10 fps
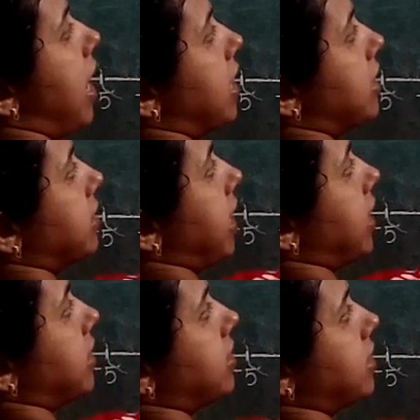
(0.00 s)

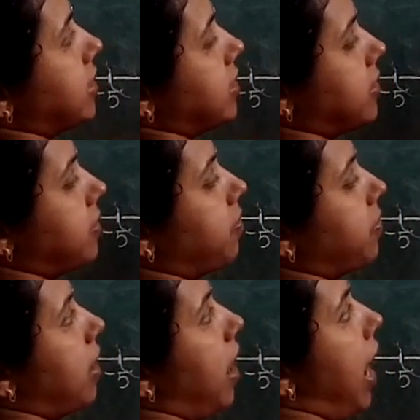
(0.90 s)
x-axis.
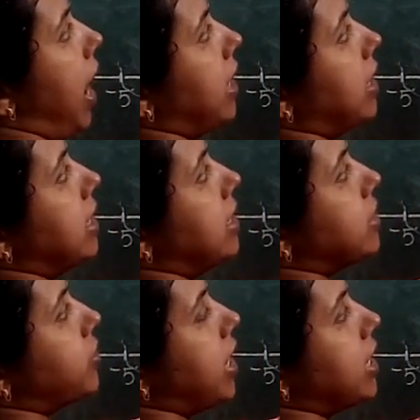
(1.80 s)
And
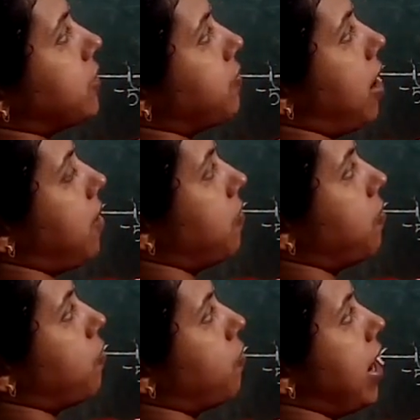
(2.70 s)
distance from
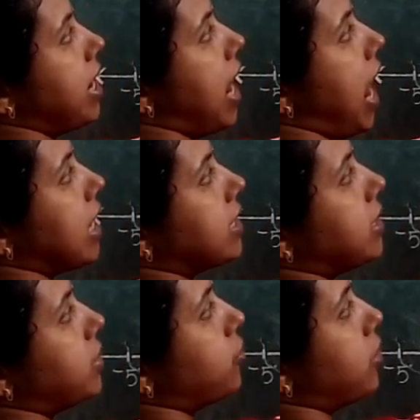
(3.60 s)

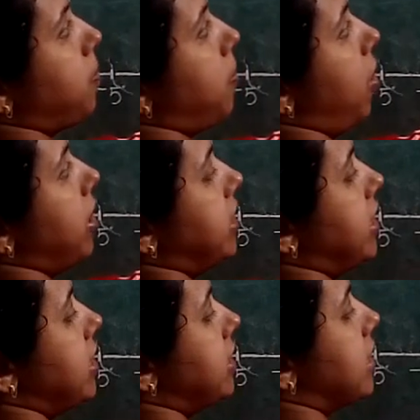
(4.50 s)
y-axis to the point
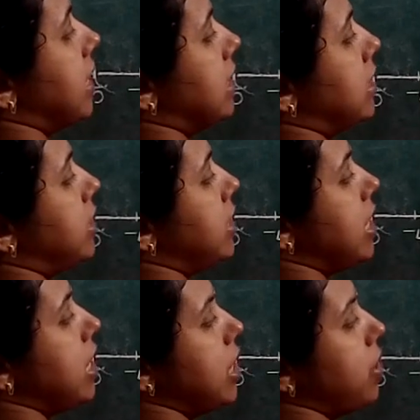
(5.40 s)
is
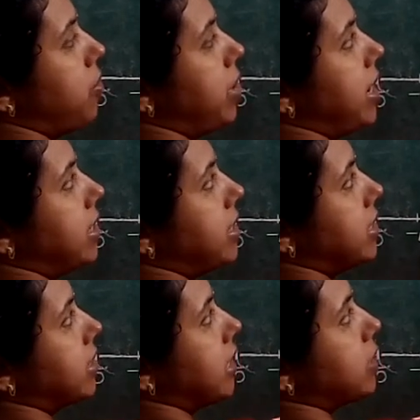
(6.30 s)
3 units.
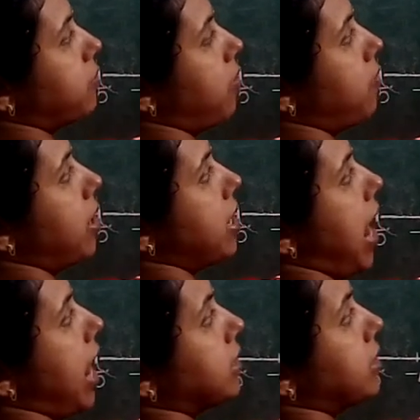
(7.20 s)
Distance from
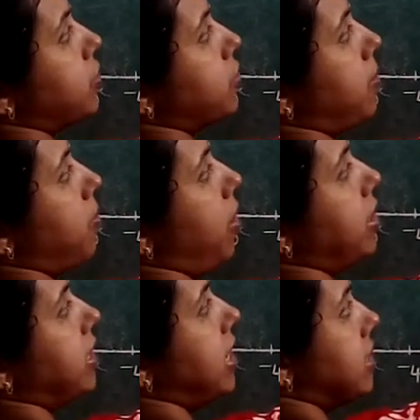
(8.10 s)
y-axis to the
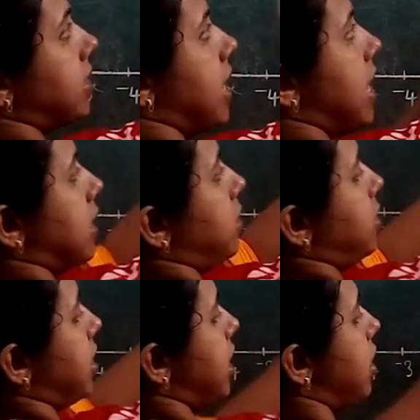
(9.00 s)
point is
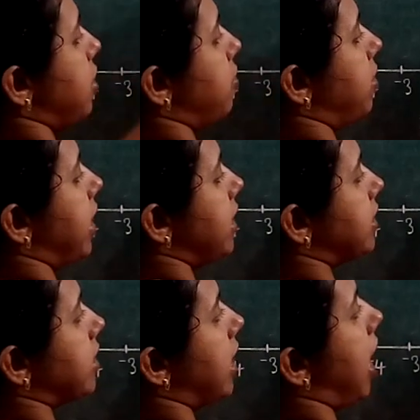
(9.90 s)
3
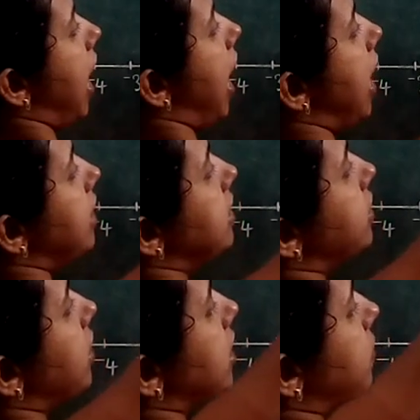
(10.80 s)
units. And
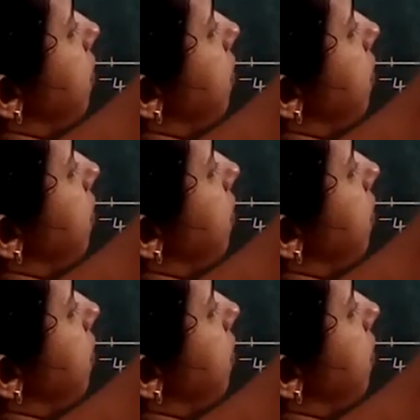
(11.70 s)
distance